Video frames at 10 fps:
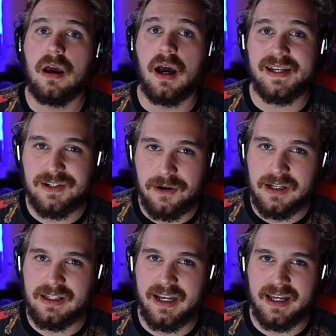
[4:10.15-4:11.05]
I
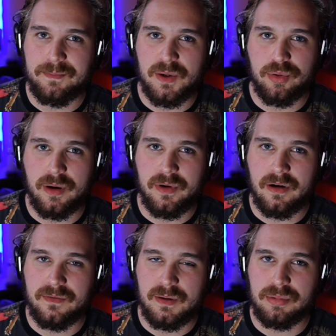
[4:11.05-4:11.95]
started cleaning up the
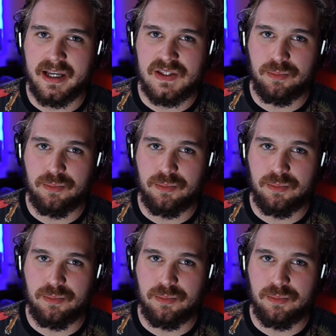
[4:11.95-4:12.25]
perimeter of the blade's